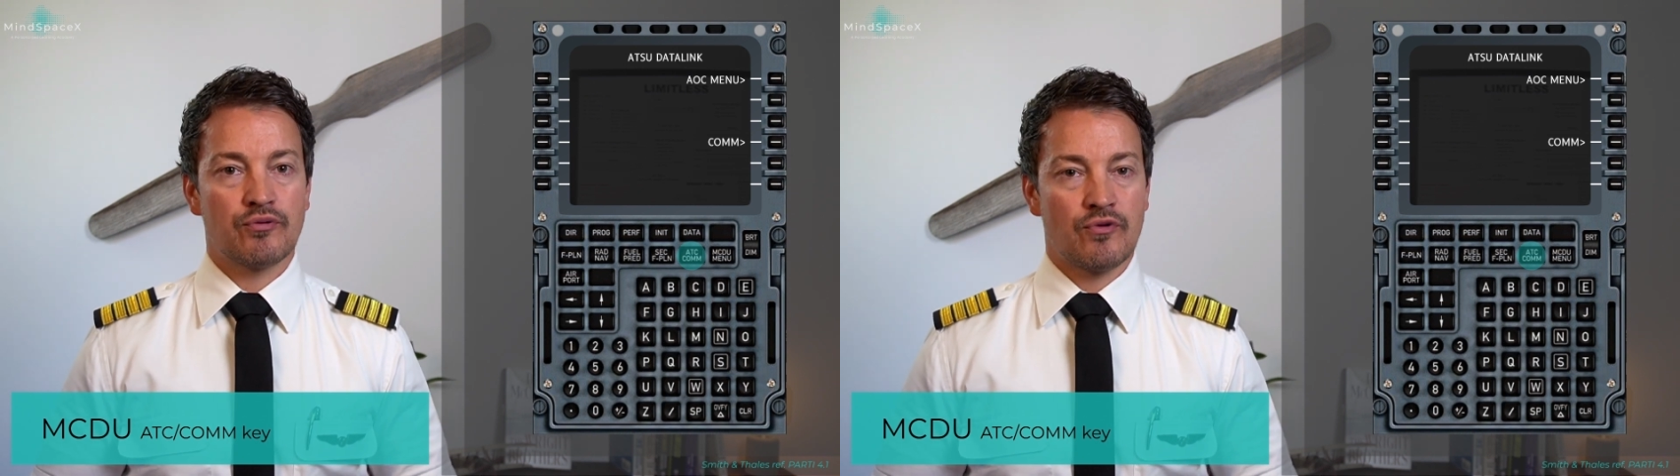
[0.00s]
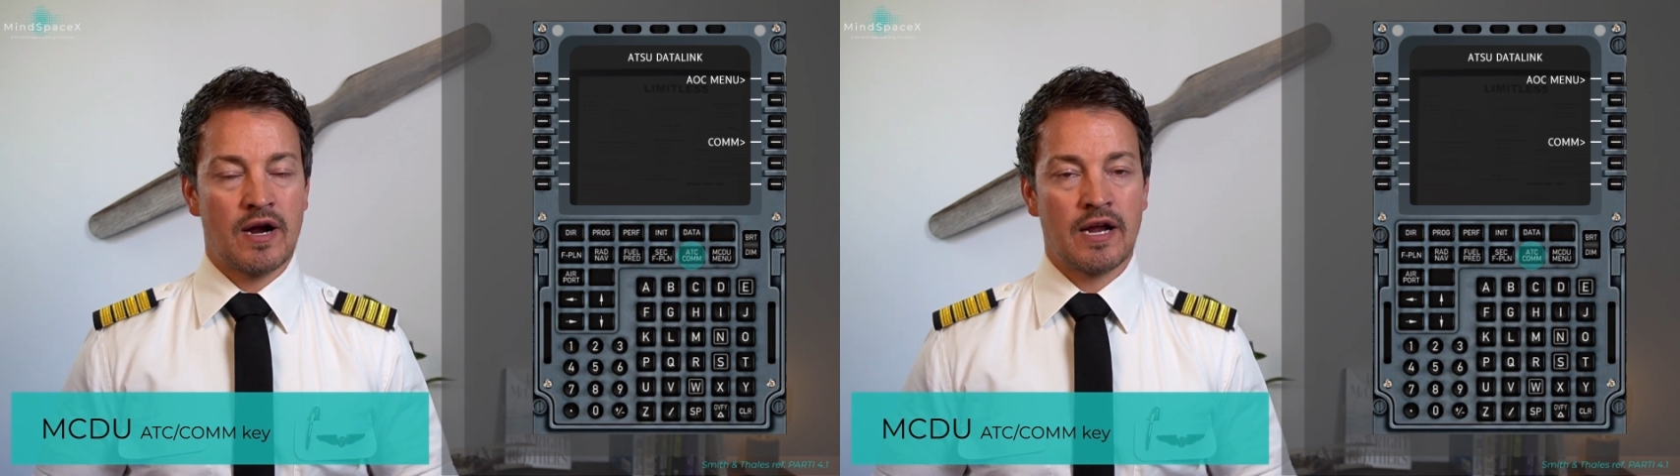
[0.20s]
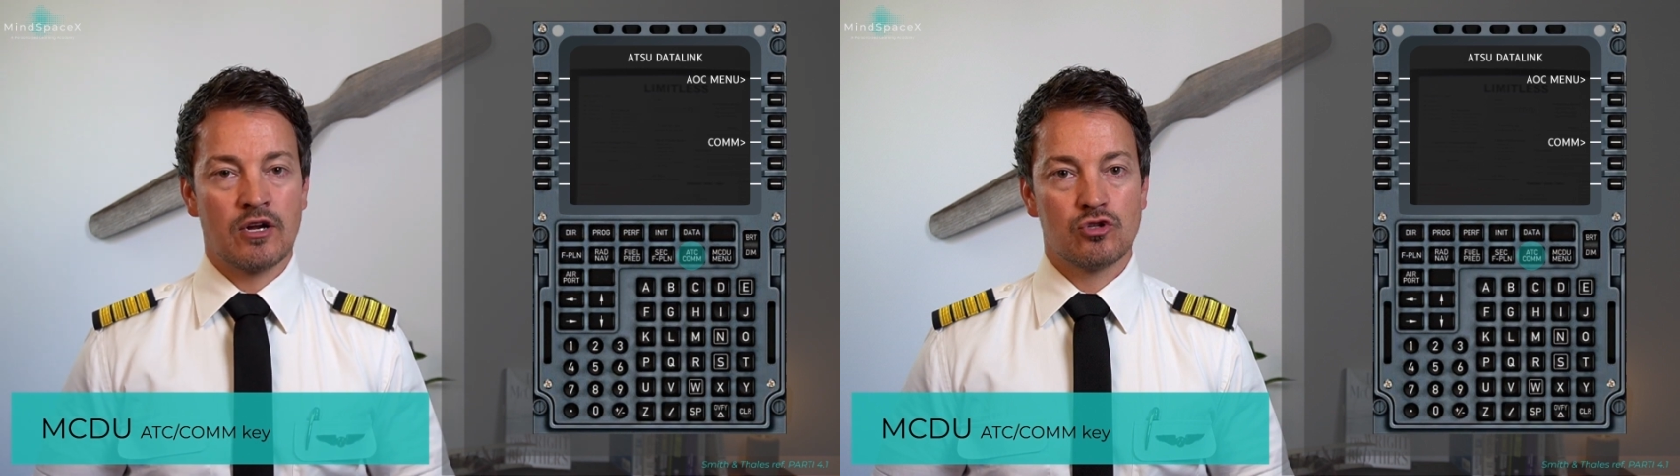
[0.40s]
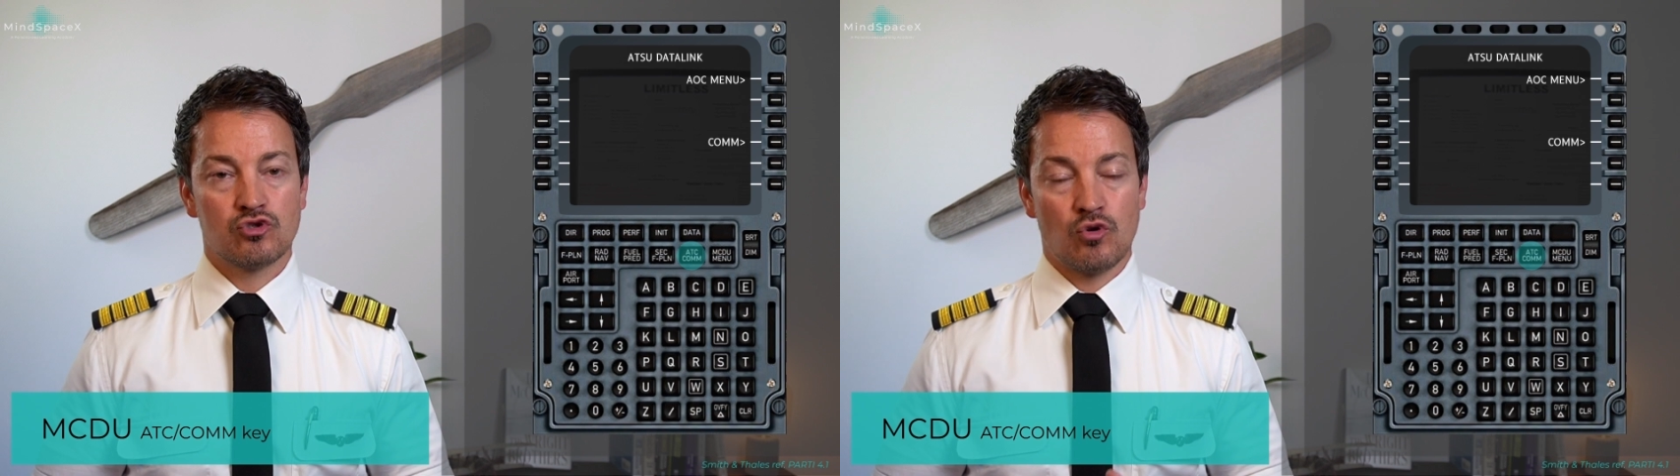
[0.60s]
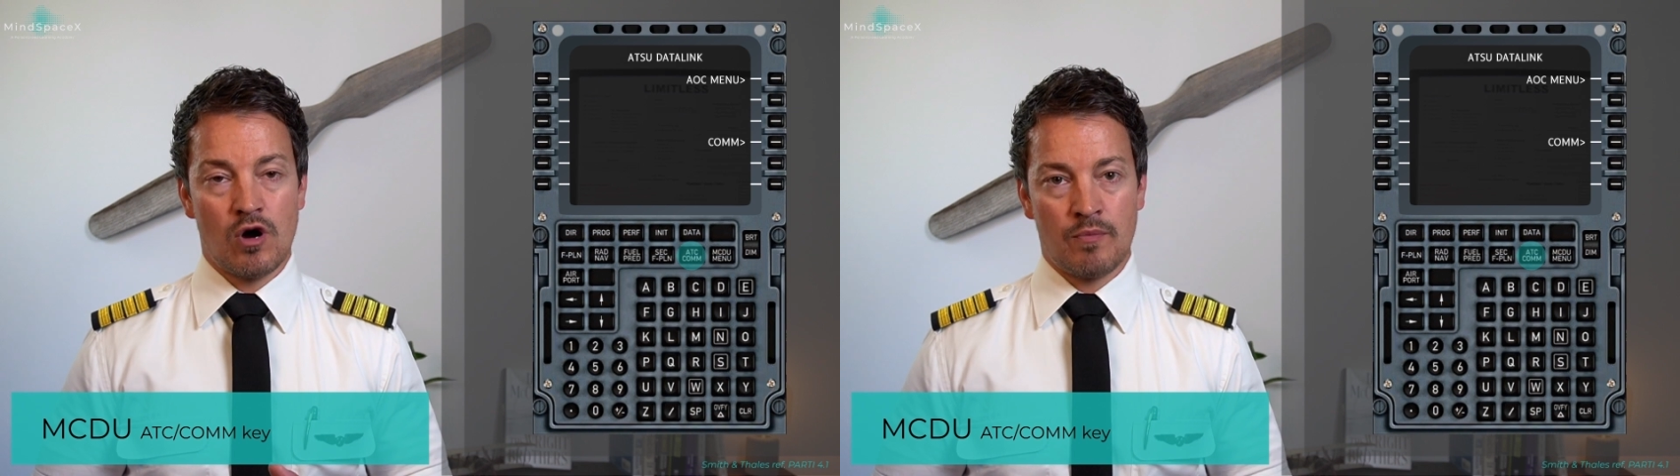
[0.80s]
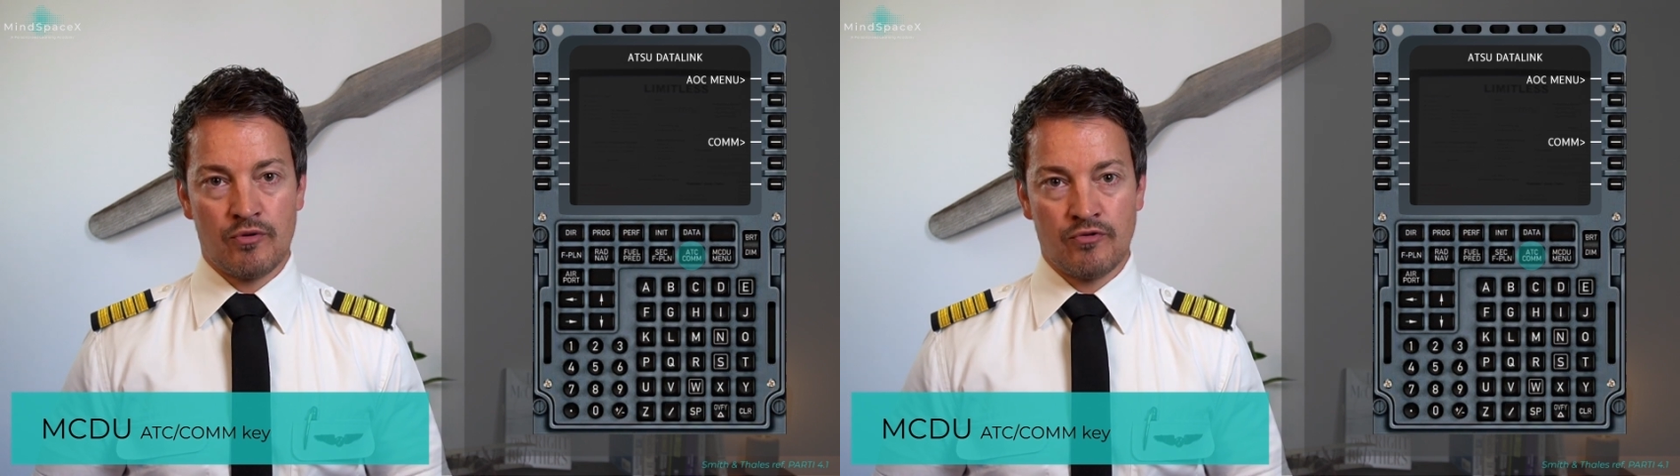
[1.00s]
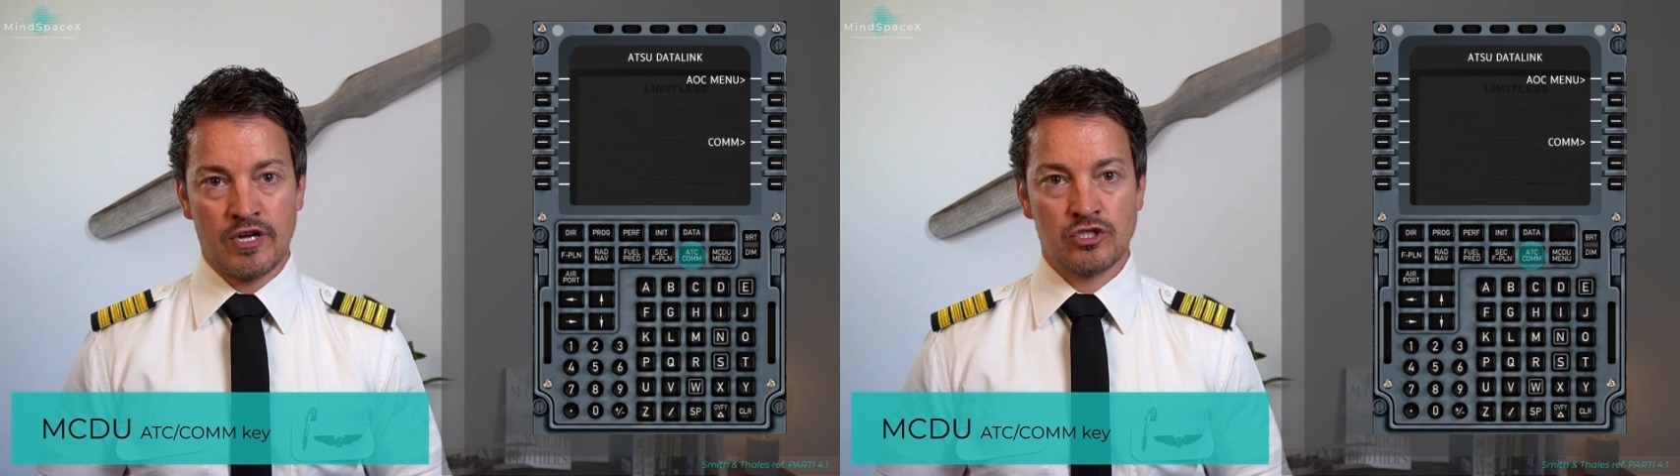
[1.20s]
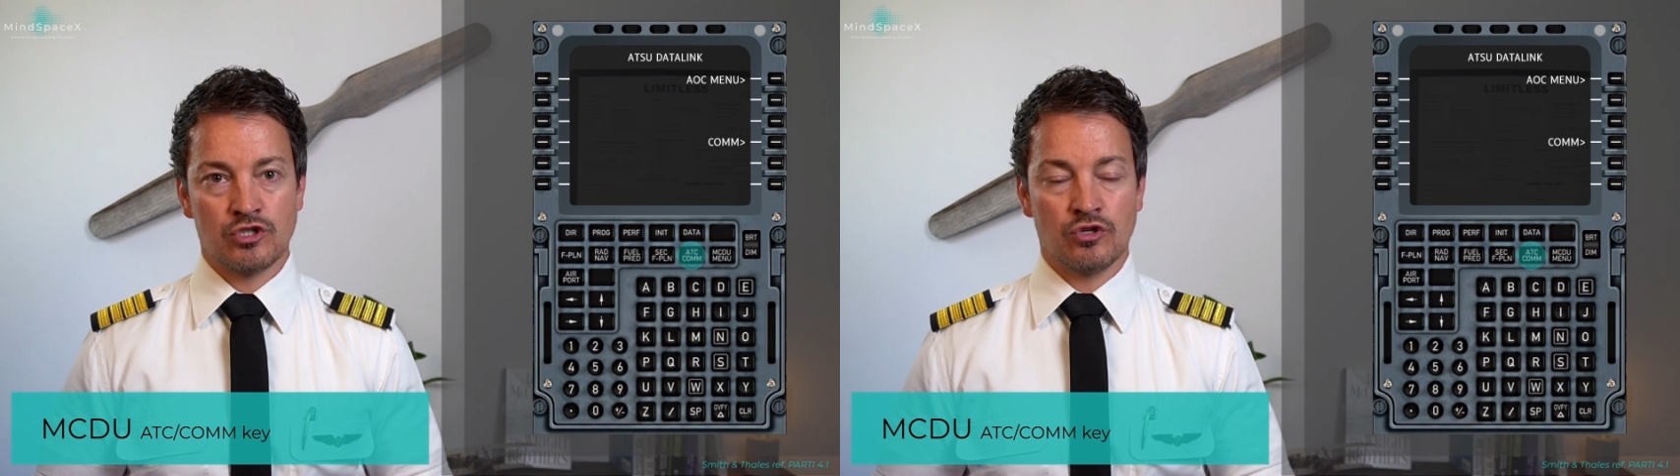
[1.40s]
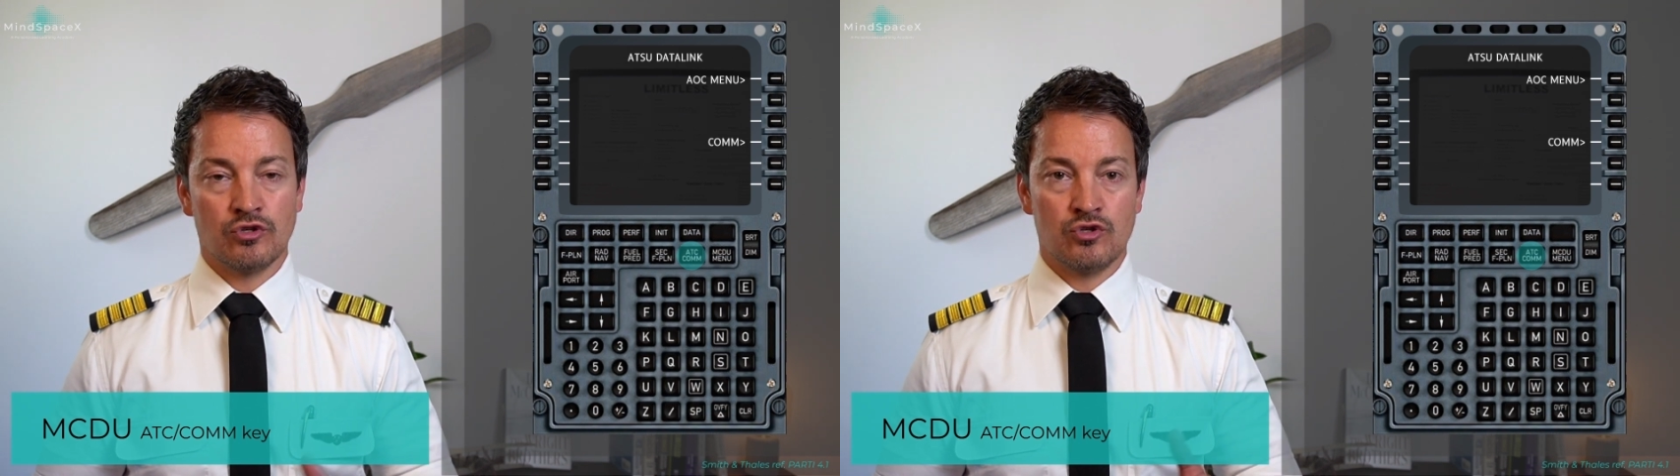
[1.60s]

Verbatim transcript: prior to operational